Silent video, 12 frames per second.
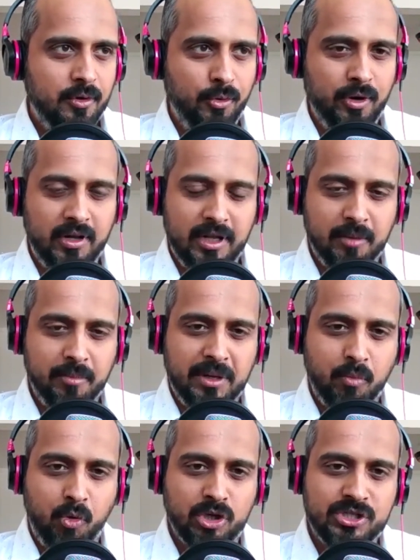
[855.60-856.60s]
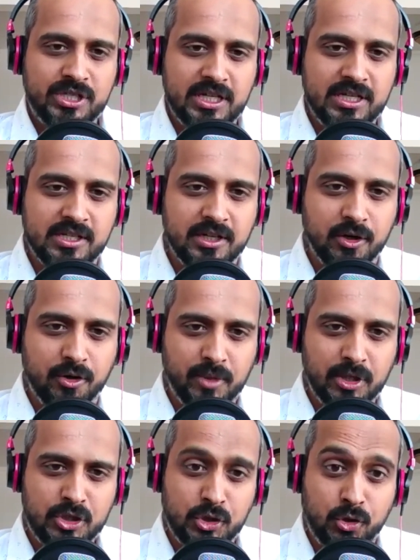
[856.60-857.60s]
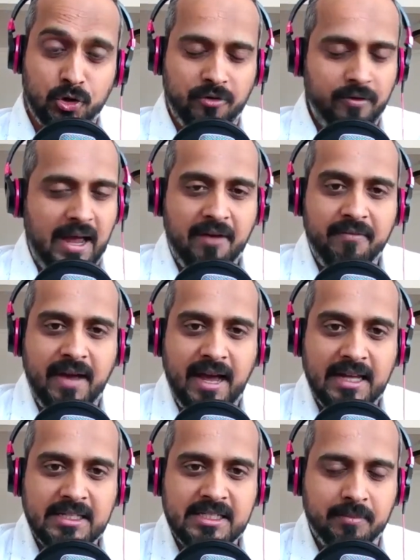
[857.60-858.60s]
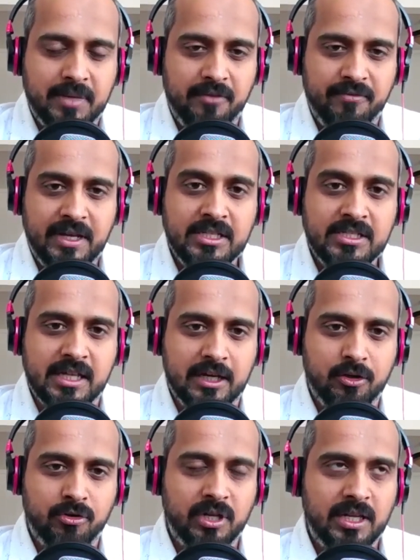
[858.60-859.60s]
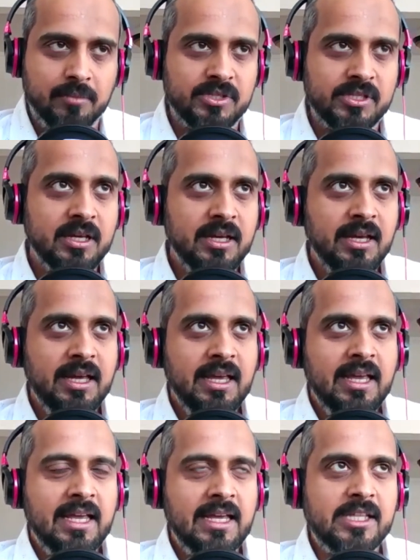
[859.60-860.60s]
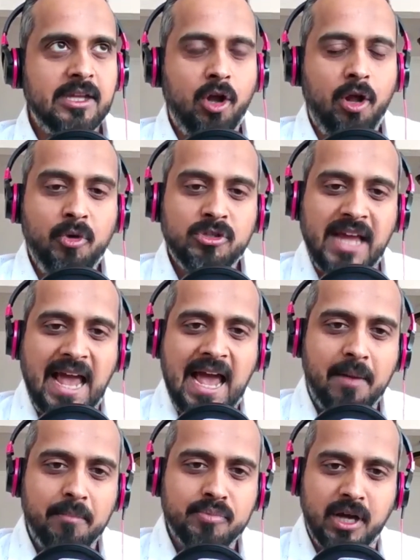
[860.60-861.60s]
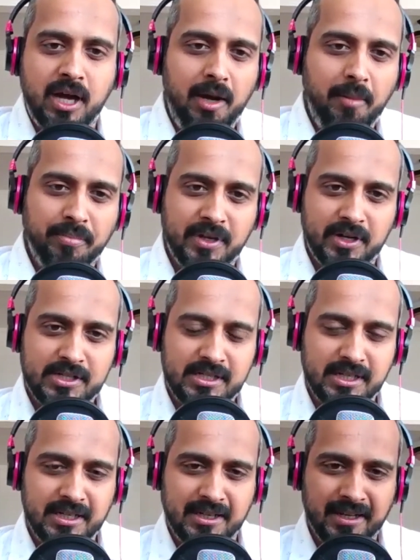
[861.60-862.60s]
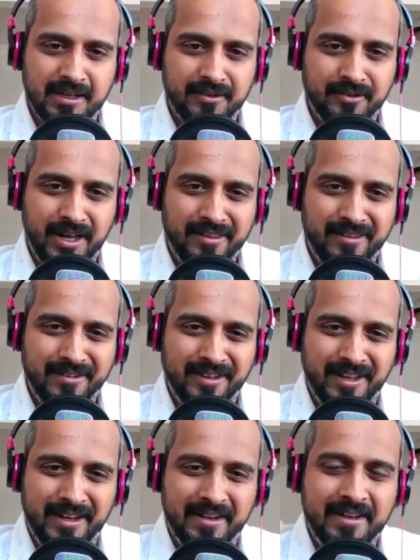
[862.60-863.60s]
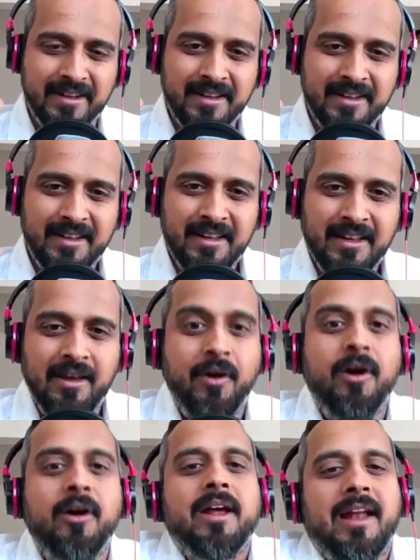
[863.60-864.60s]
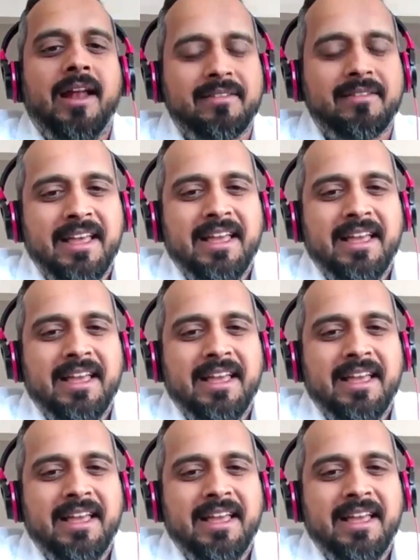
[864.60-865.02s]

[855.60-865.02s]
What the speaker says: who are a little bit more seasoned or mature or have had some kind of insight or glimpse, is it almost amps up their seeking rather than, all right, a